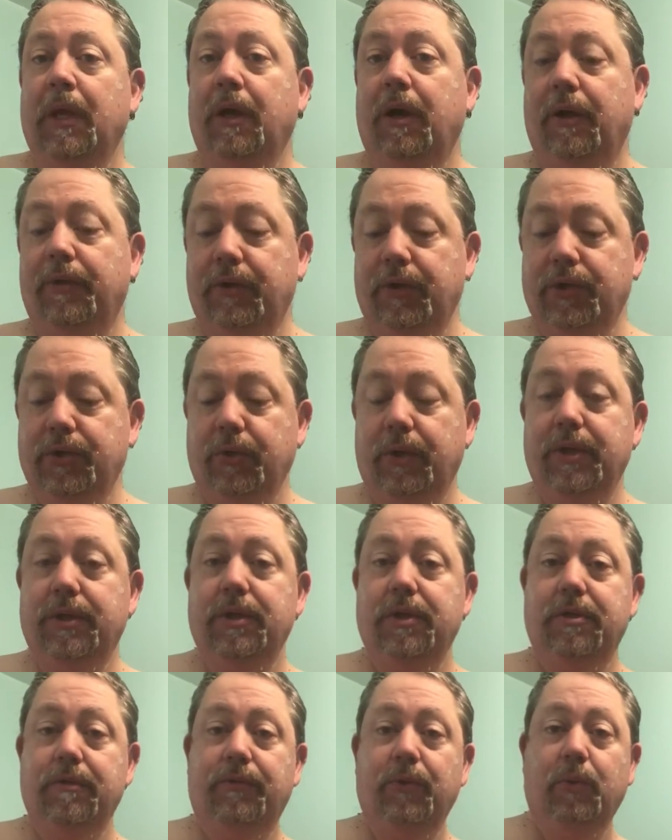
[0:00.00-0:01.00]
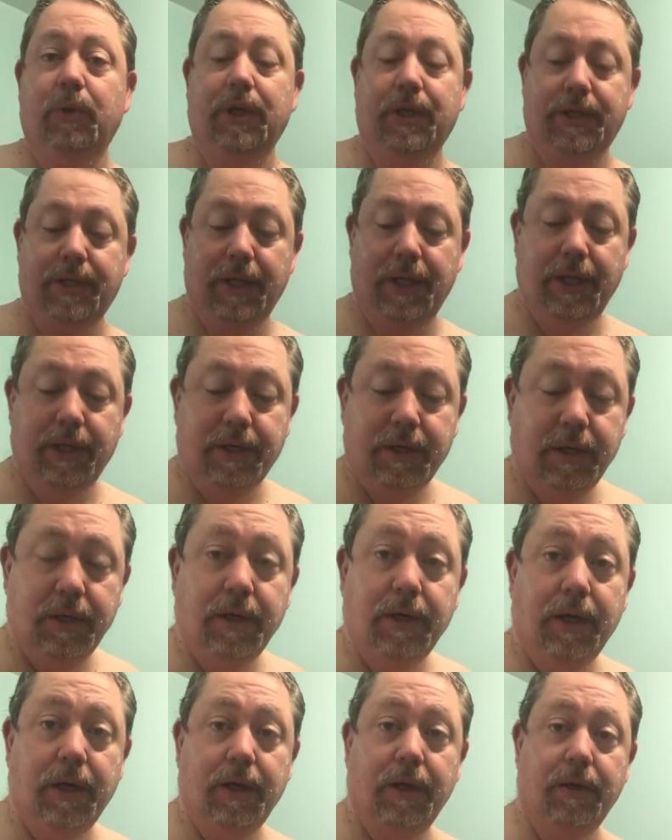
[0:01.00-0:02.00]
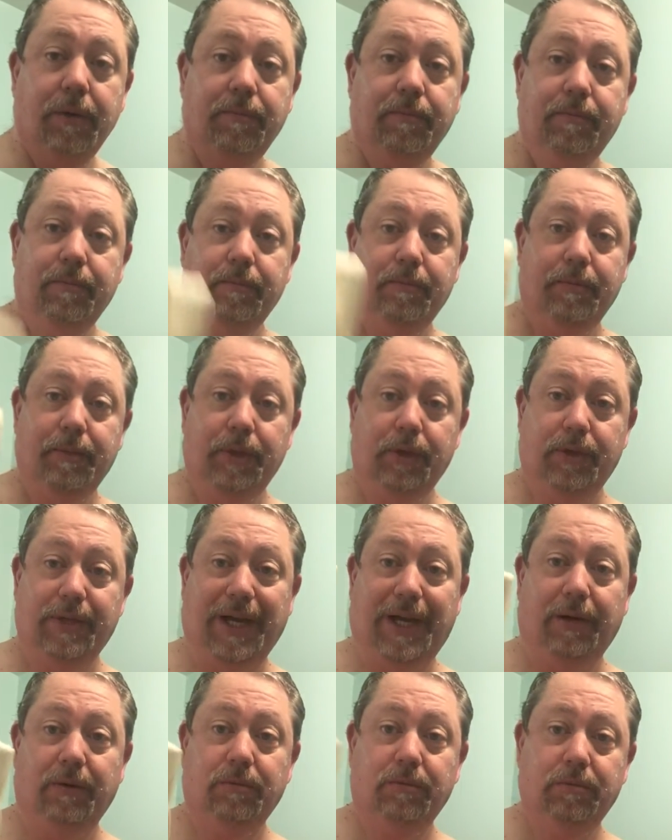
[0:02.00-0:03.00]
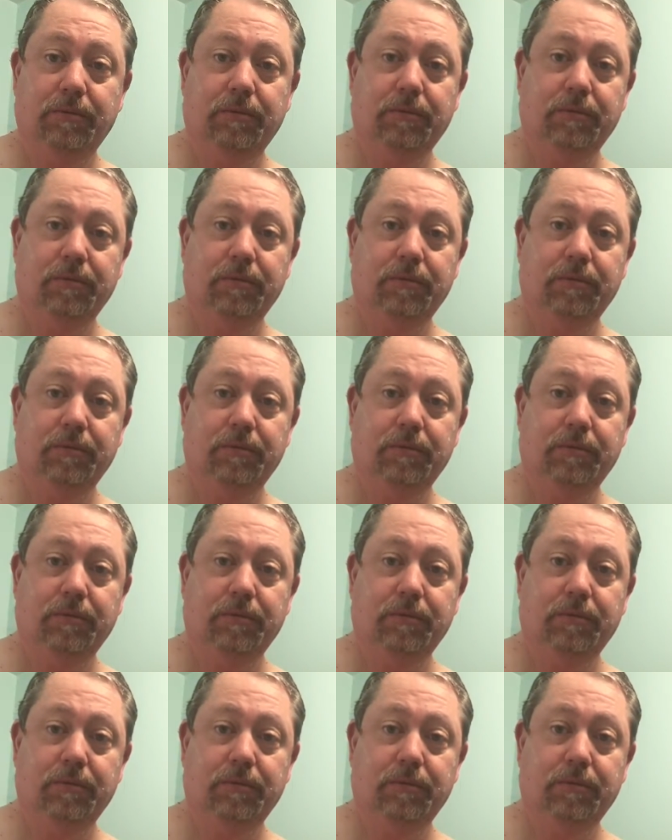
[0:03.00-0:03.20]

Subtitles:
Other choices, if you want to take your towel,